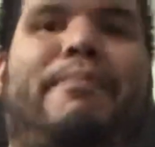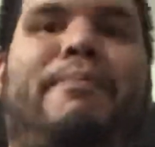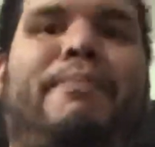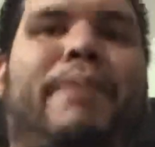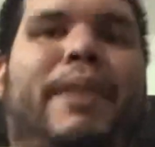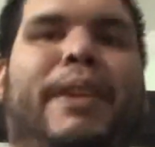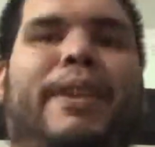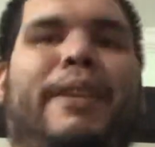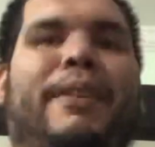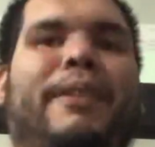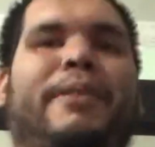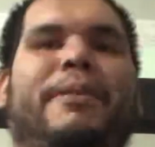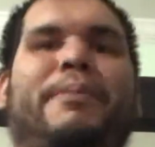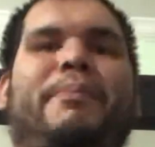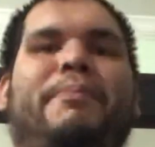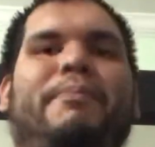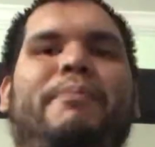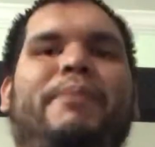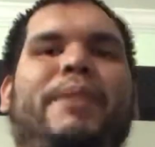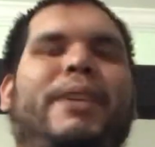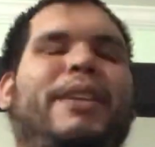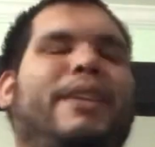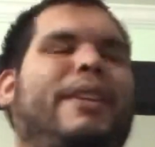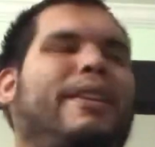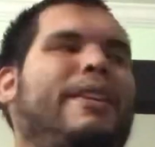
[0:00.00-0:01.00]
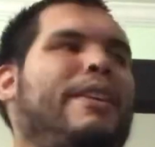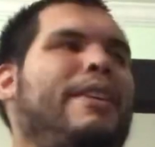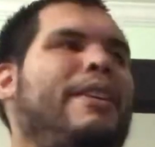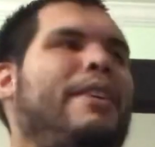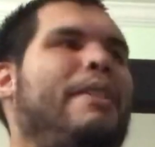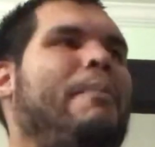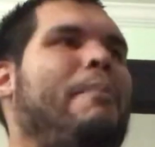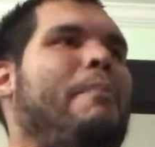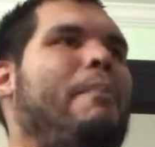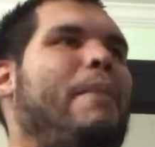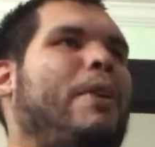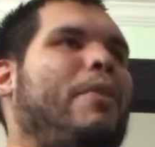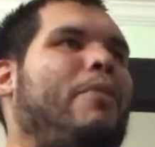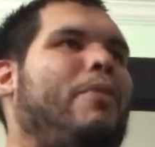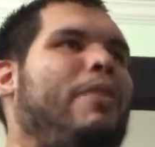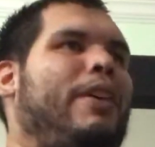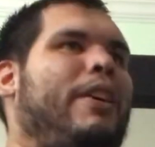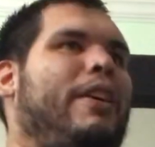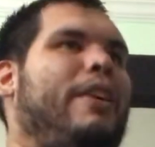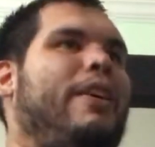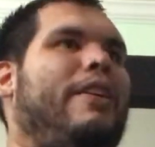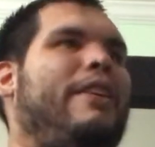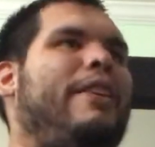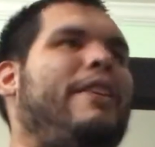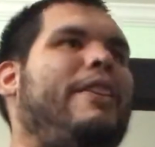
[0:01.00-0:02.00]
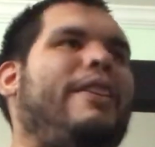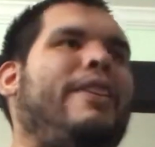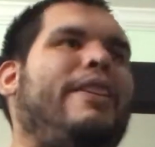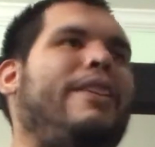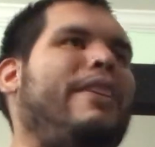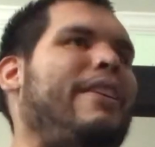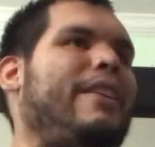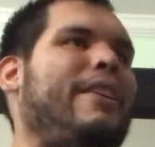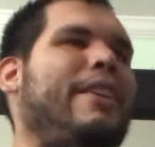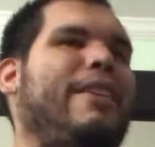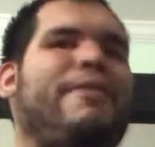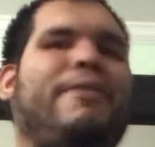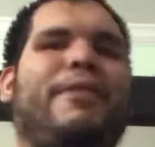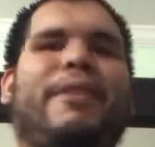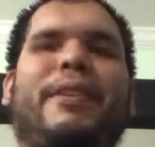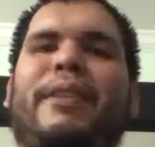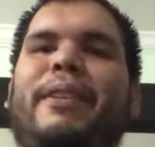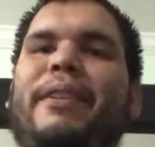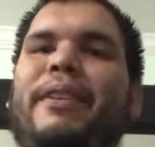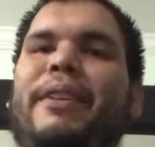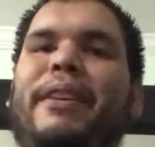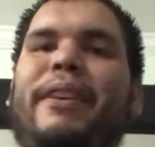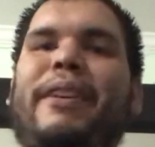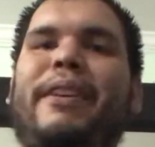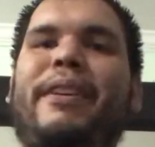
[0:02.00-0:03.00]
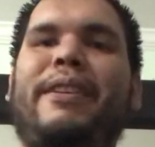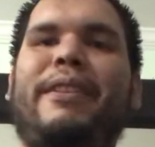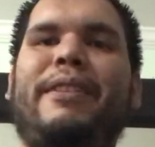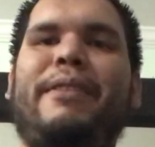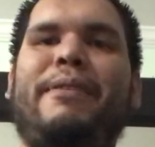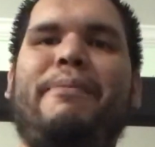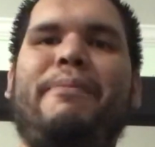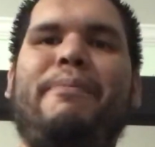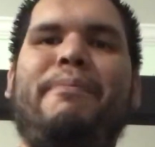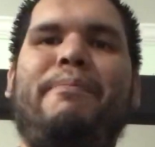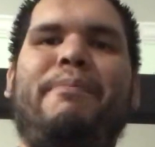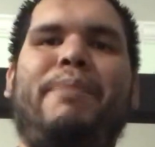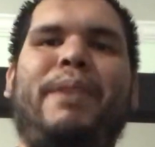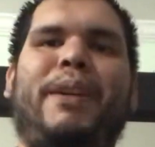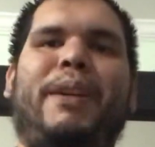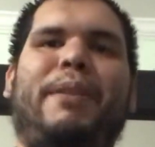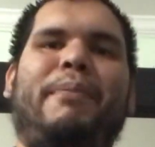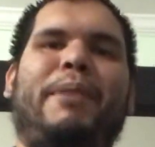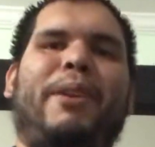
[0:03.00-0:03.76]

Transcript: being a metalhead and everything, being a